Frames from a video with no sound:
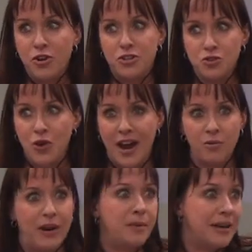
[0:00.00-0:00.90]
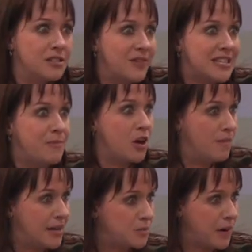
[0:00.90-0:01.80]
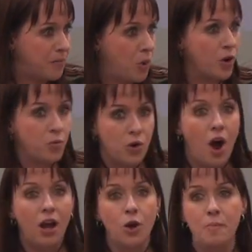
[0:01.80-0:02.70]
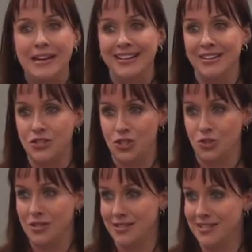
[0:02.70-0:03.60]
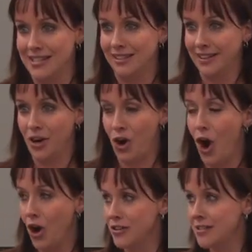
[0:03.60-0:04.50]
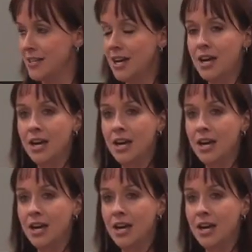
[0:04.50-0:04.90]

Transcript: first you'd try to read it because if it's up there, it must be important. We're all obedient students still in our hearts.